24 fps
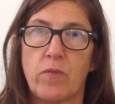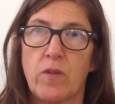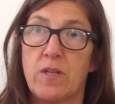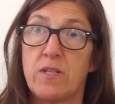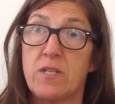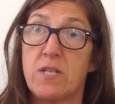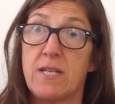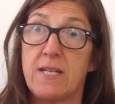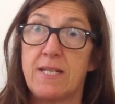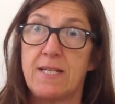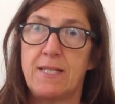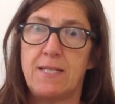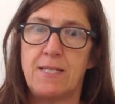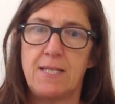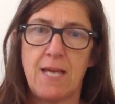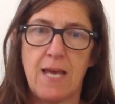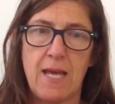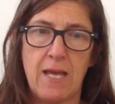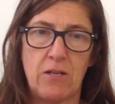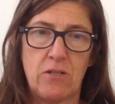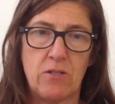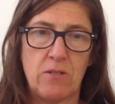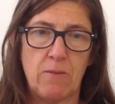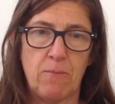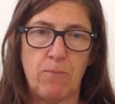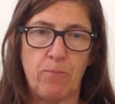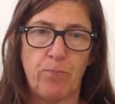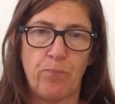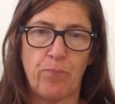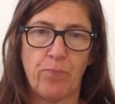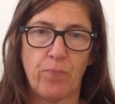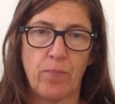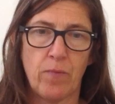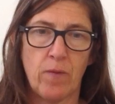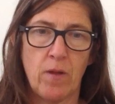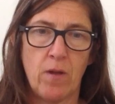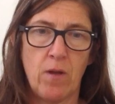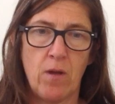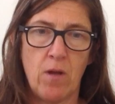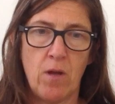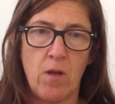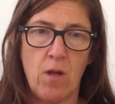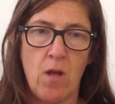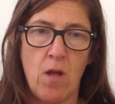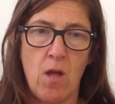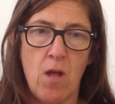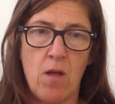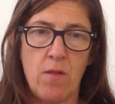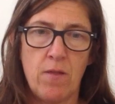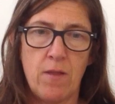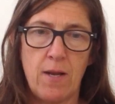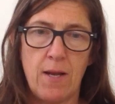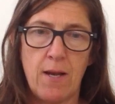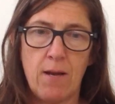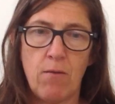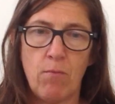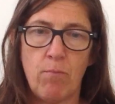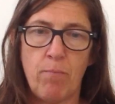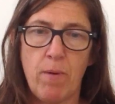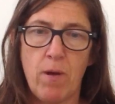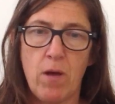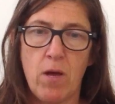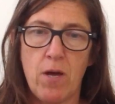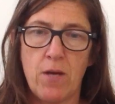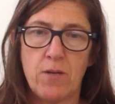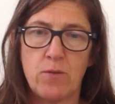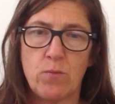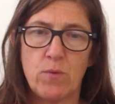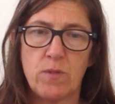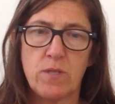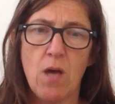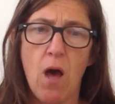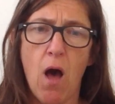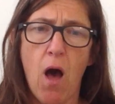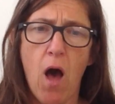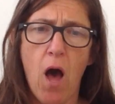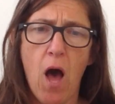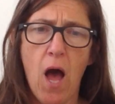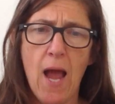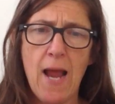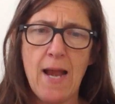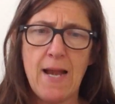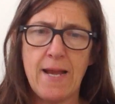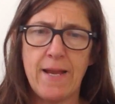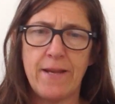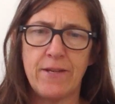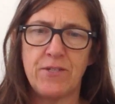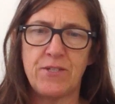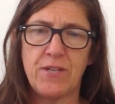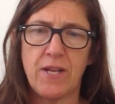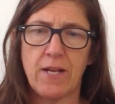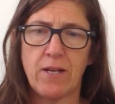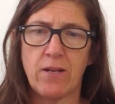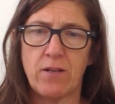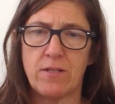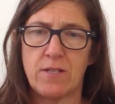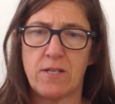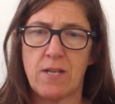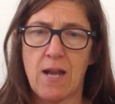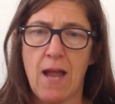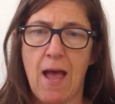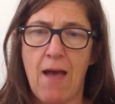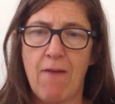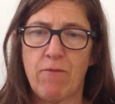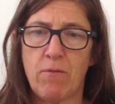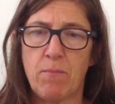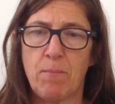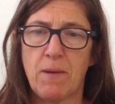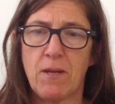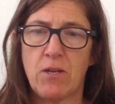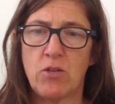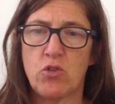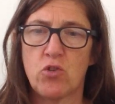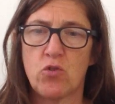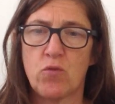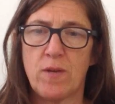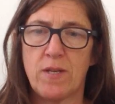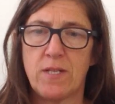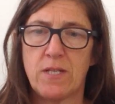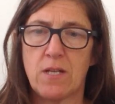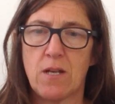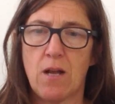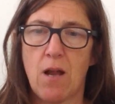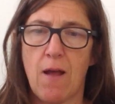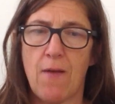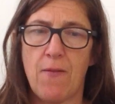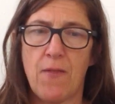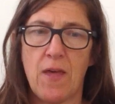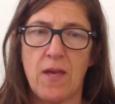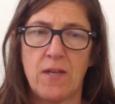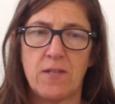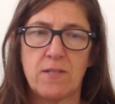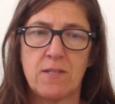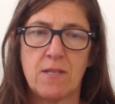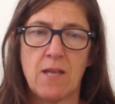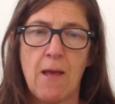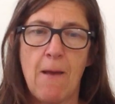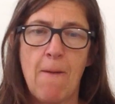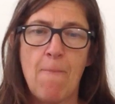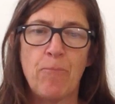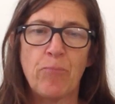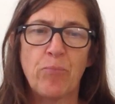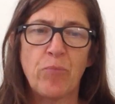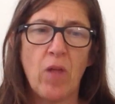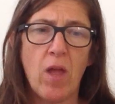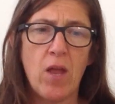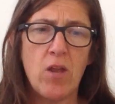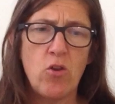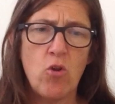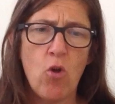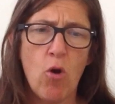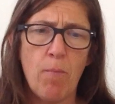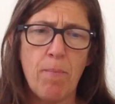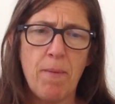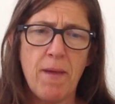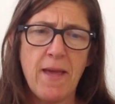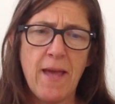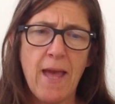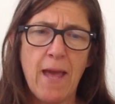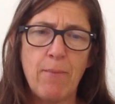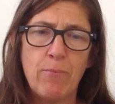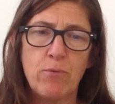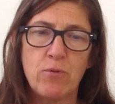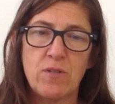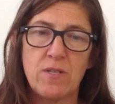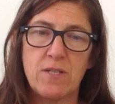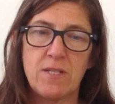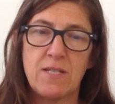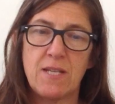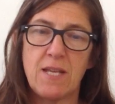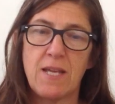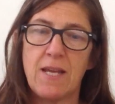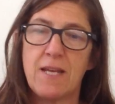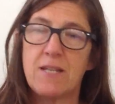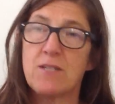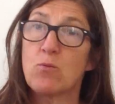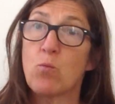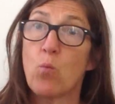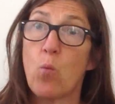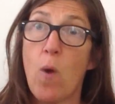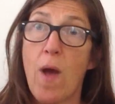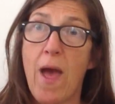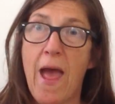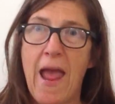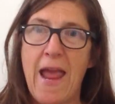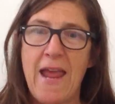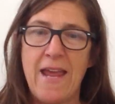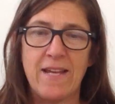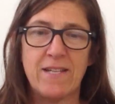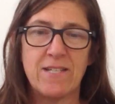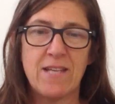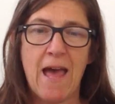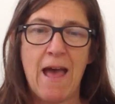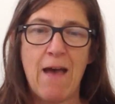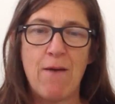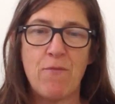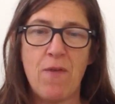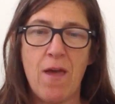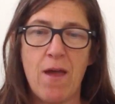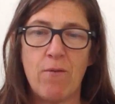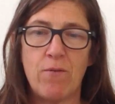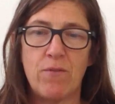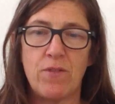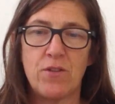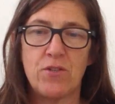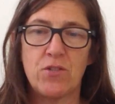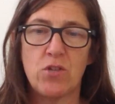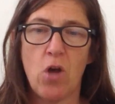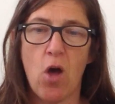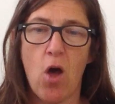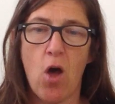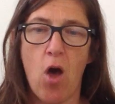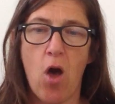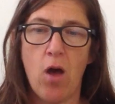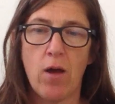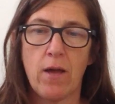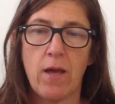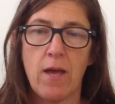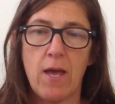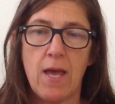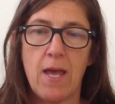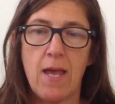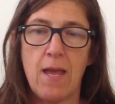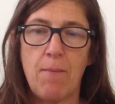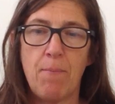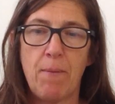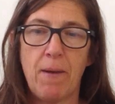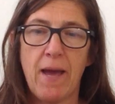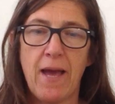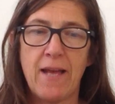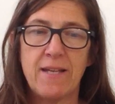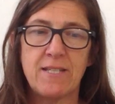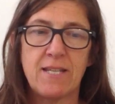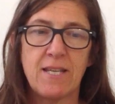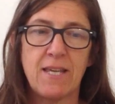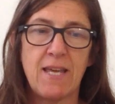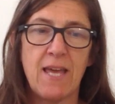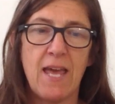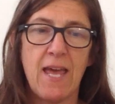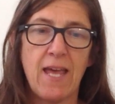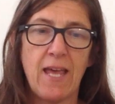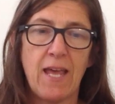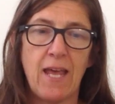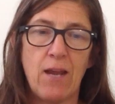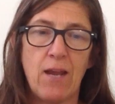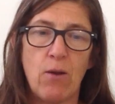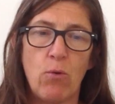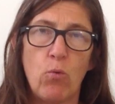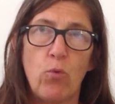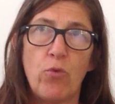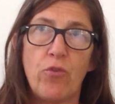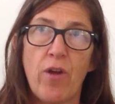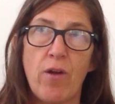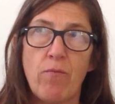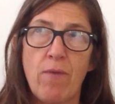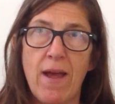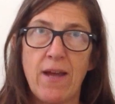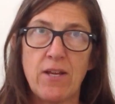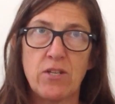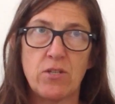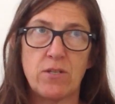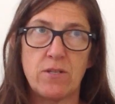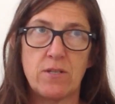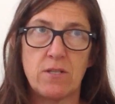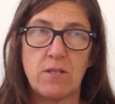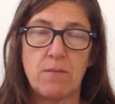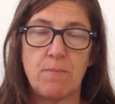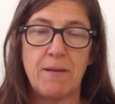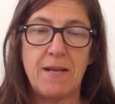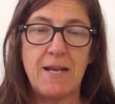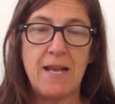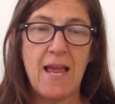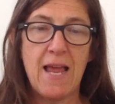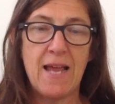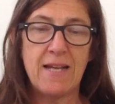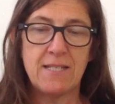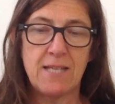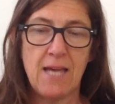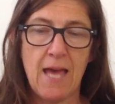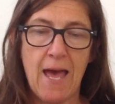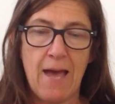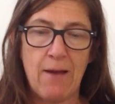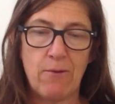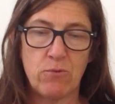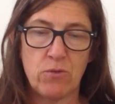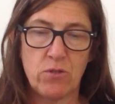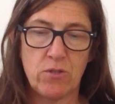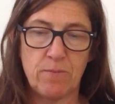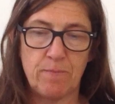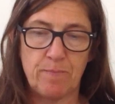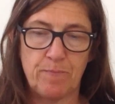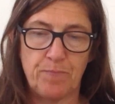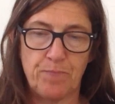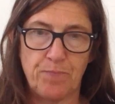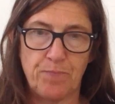And he did. The little bird was highly indignant at having been treated like this, and not being able to see his way down there in the dark, he began to kick in all directions to be let out.